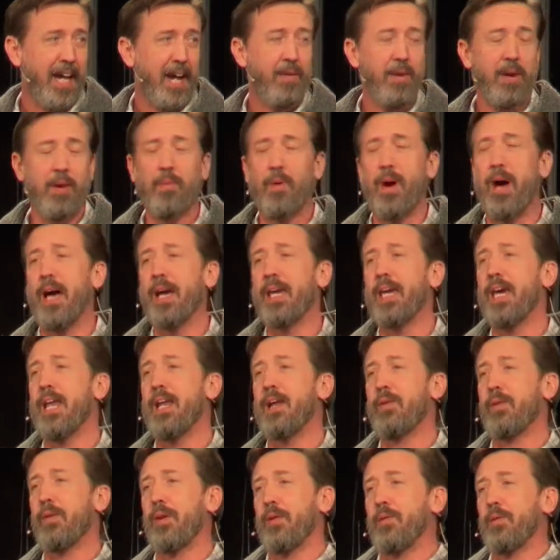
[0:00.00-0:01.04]
And we would walk in
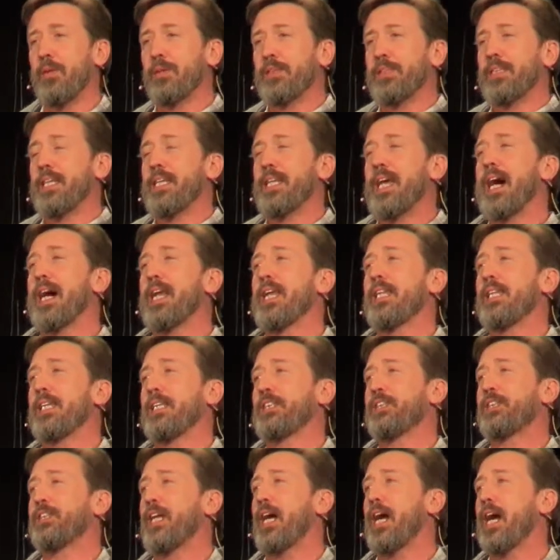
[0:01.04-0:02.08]
and we would sit down in
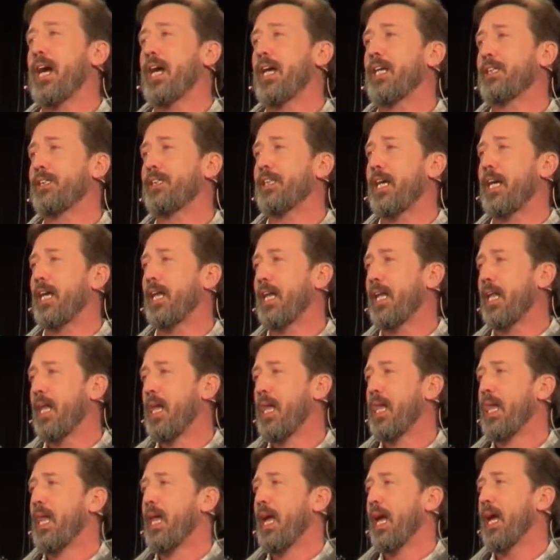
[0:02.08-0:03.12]
these chairs, and
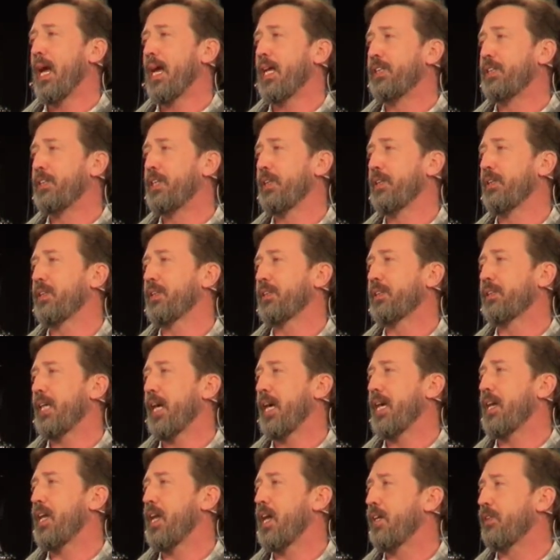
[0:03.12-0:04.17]
she would just
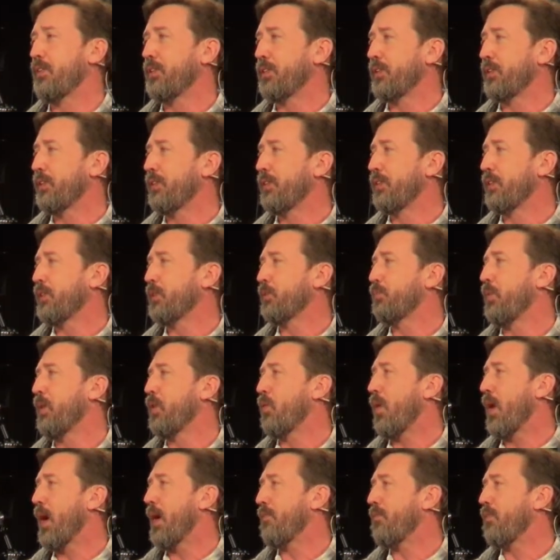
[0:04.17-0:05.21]
say, just be
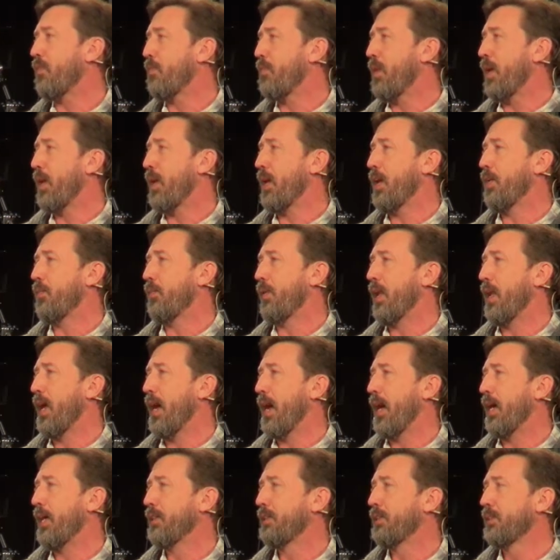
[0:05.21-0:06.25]
quiet for a minute and
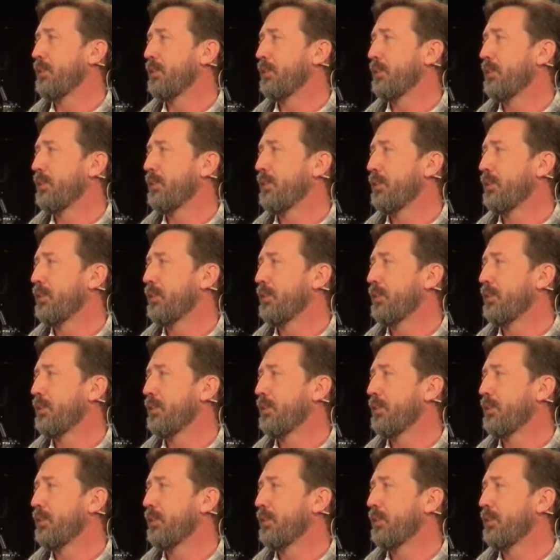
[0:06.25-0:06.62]
relax.